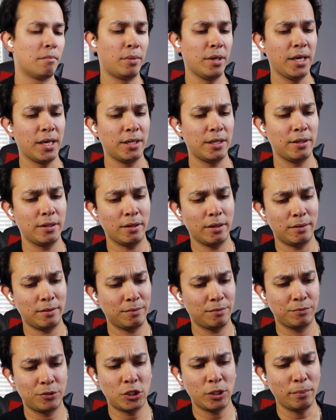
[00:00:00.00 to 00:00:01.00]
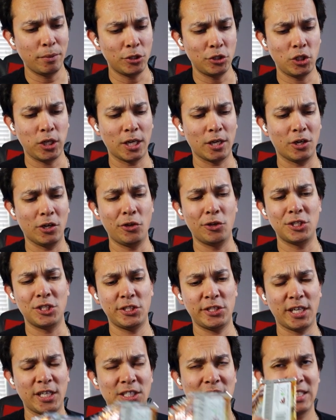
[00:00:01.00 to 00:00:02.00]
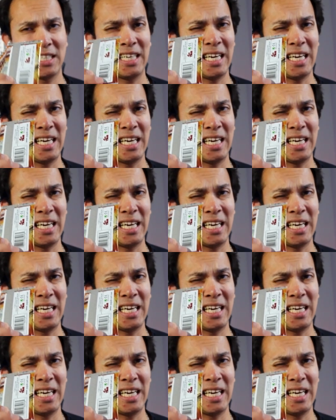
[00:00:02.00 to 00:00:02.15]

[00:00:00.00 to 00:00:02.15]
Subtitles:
But yeah, similar to like other sets,